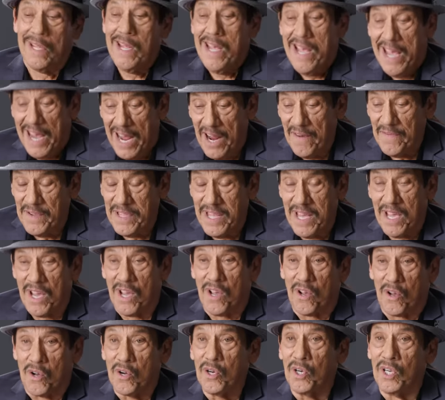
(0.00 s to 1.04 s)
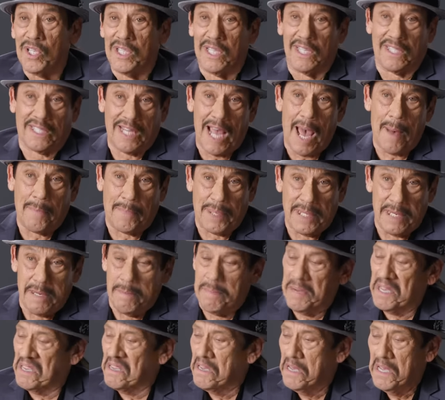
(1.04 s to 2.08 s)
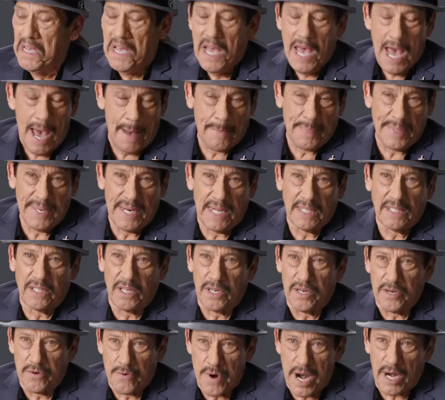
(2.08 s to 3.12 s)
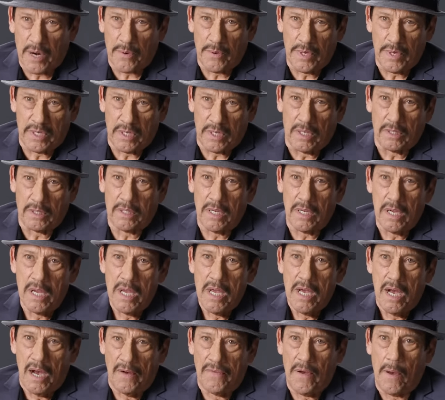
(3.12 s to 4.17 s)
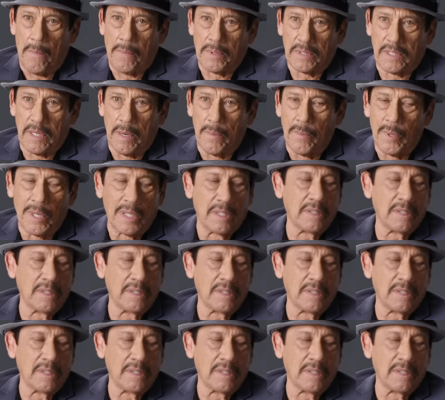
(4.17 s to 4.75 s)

you, everything good that's happened to me happened as a direct result of helping someone